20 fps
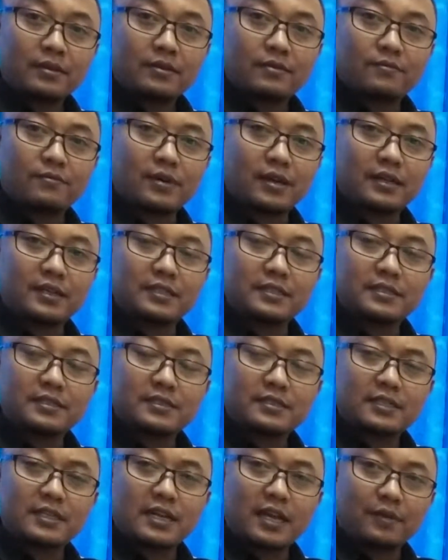One is
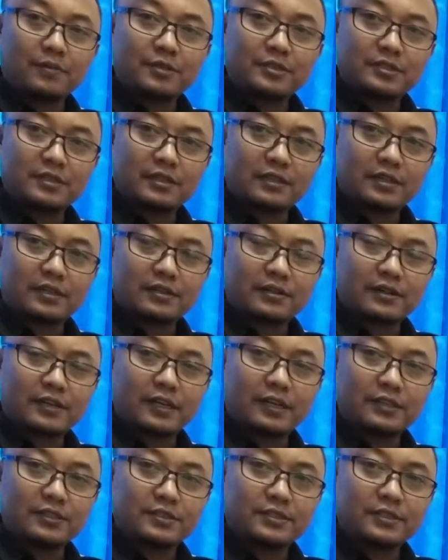three-dimensional concurrent
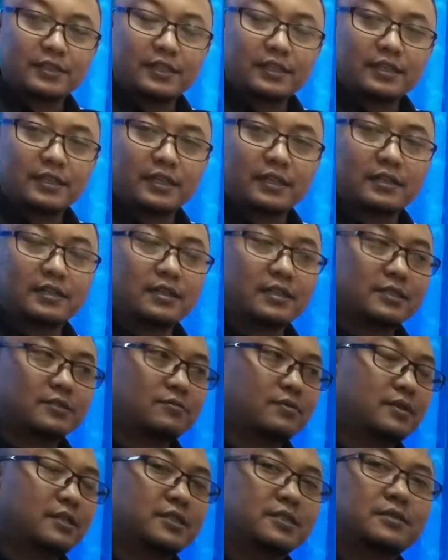engineering, and the last
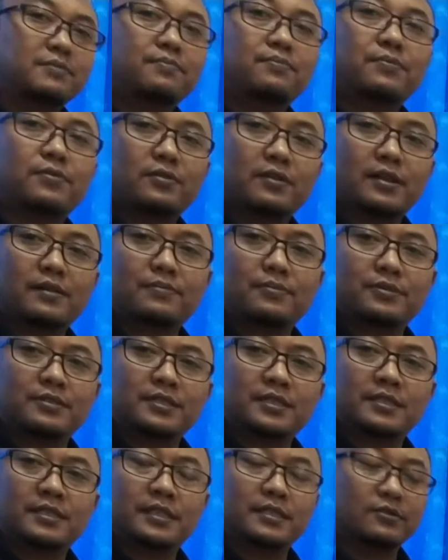one is product,
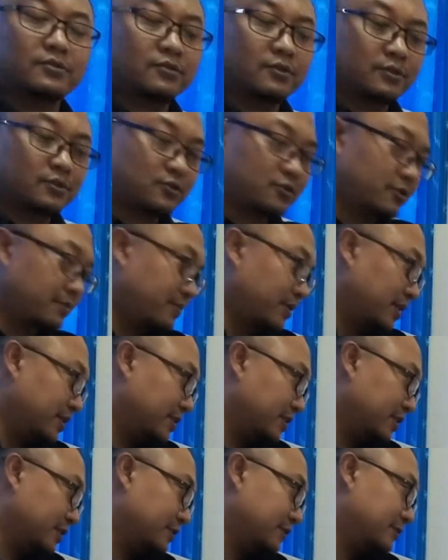process, and supply
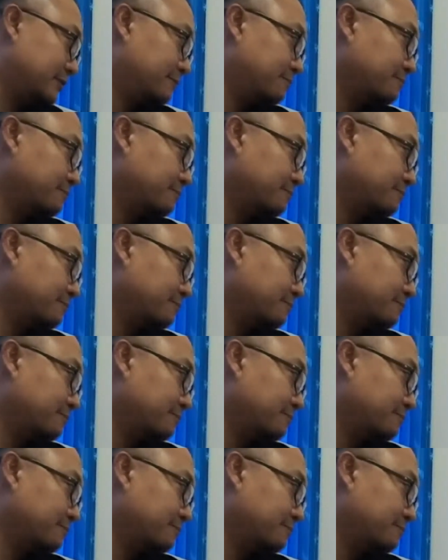chains.